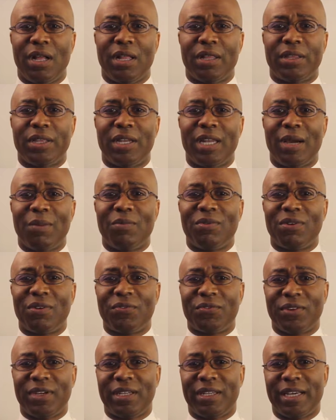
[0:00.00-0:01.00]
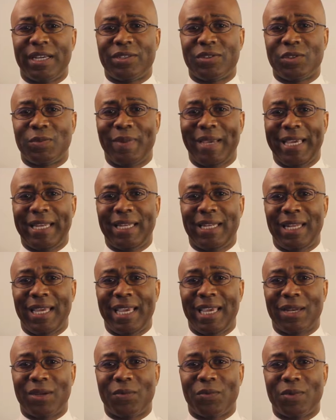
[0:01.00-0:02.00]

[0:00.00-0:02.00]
the number of freelancers paid late